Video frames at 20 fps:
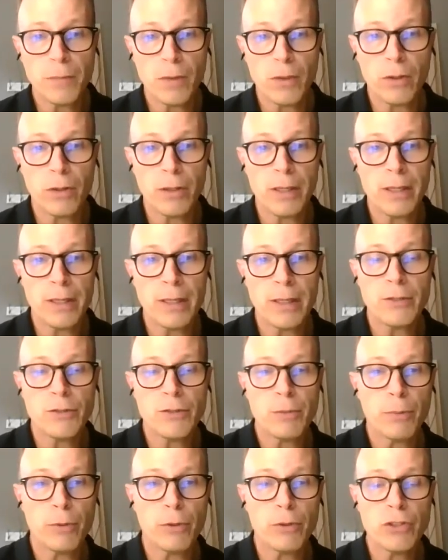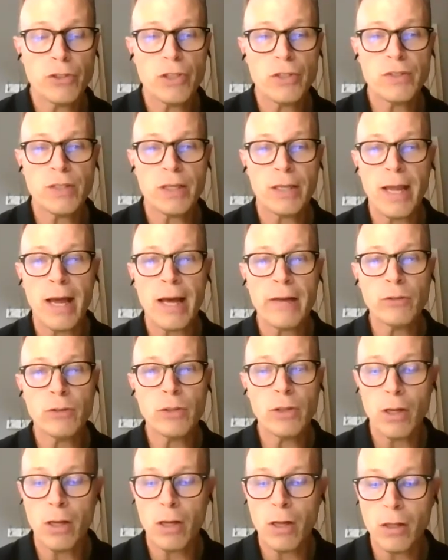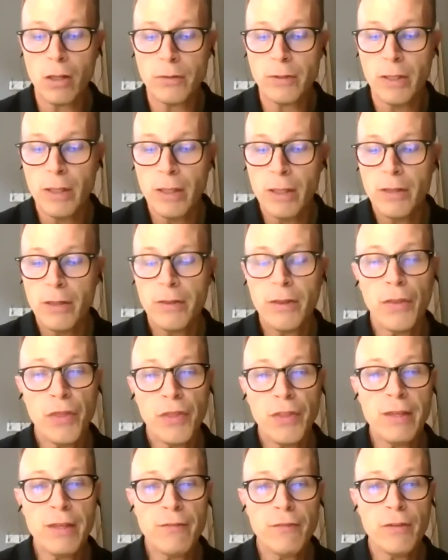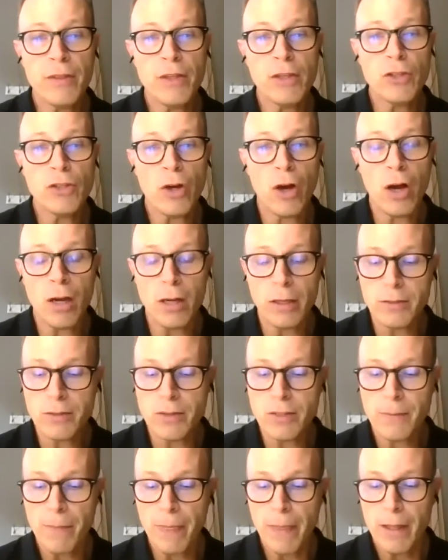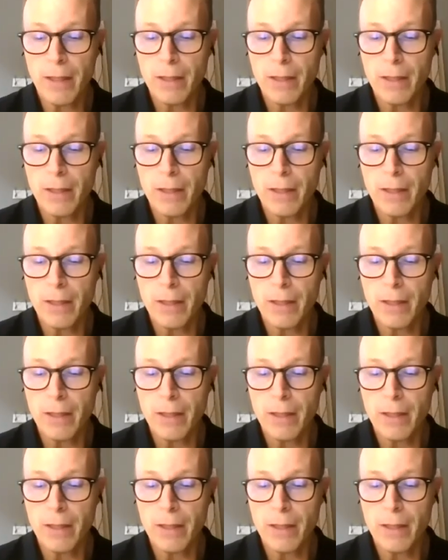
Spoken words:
They're going to need to purchase a novel called The Thief and the Dogs.